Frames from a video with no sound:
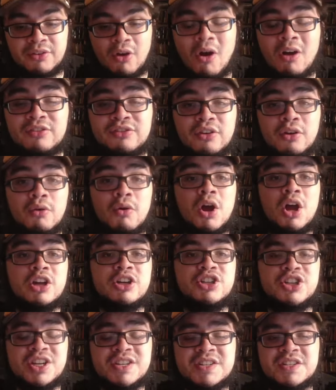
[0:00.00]
Also,
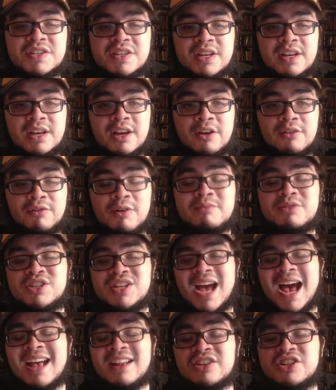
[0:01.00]
just from
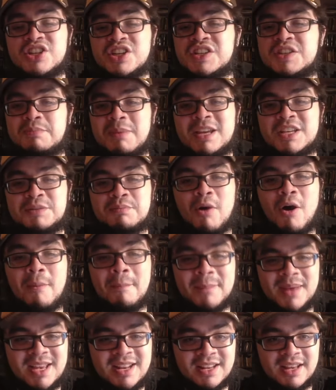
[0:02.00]
at Just Baseball
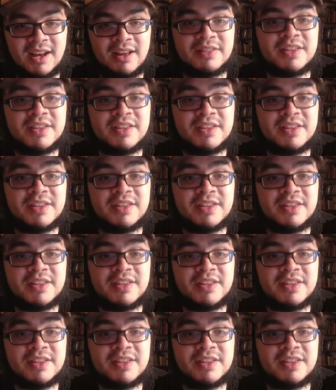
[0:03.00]
Media,